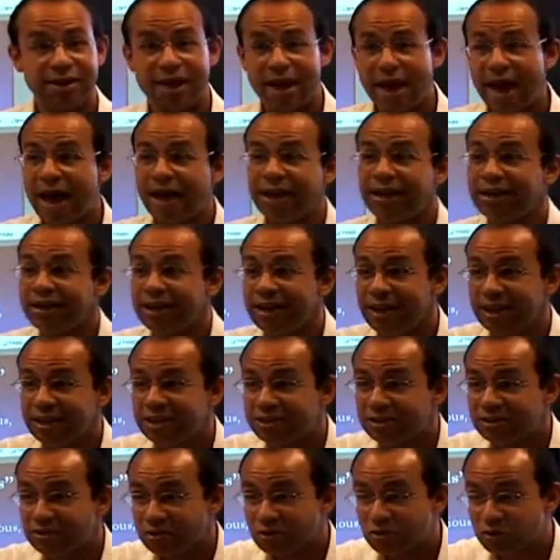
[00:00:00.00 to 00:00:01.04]
at
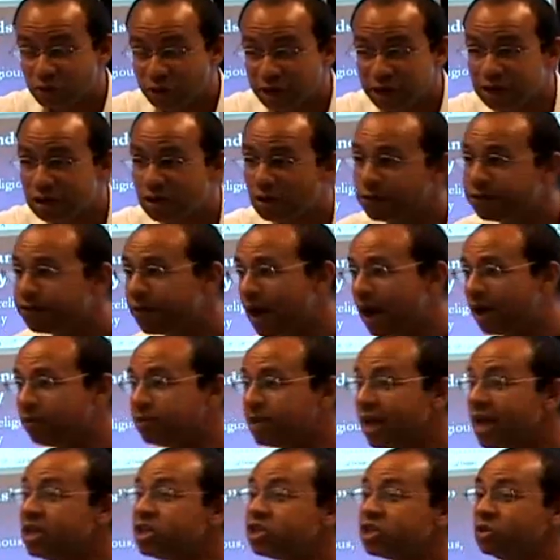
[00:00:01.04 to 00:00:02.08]
its critical
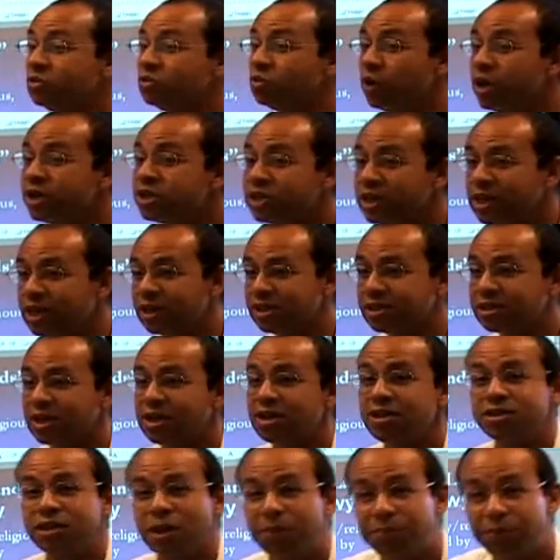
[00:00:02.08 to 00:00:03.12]
foundation, which is
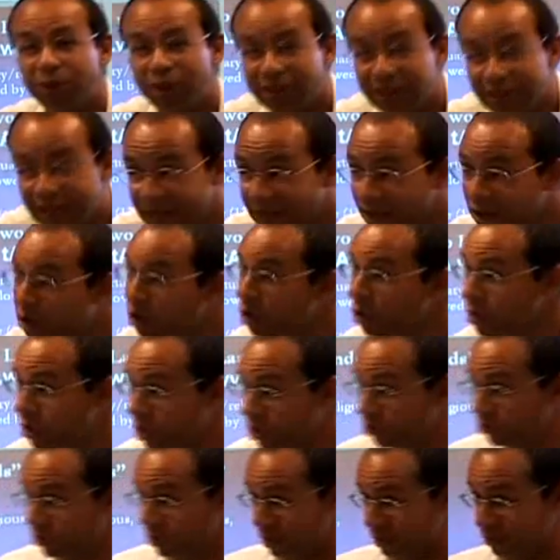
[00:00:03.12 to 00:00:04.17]
the political
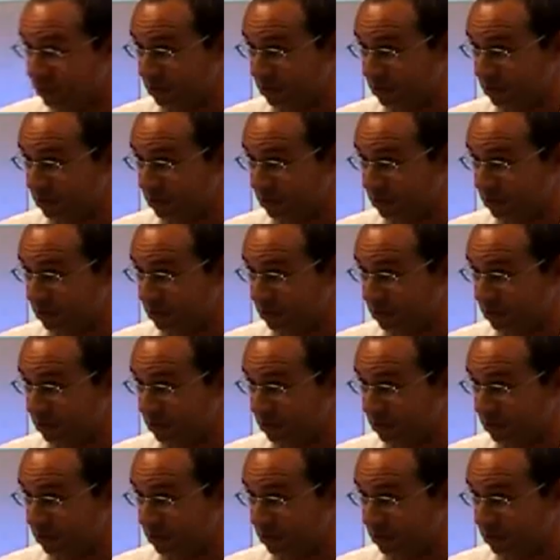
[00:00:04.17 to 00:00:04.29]
union.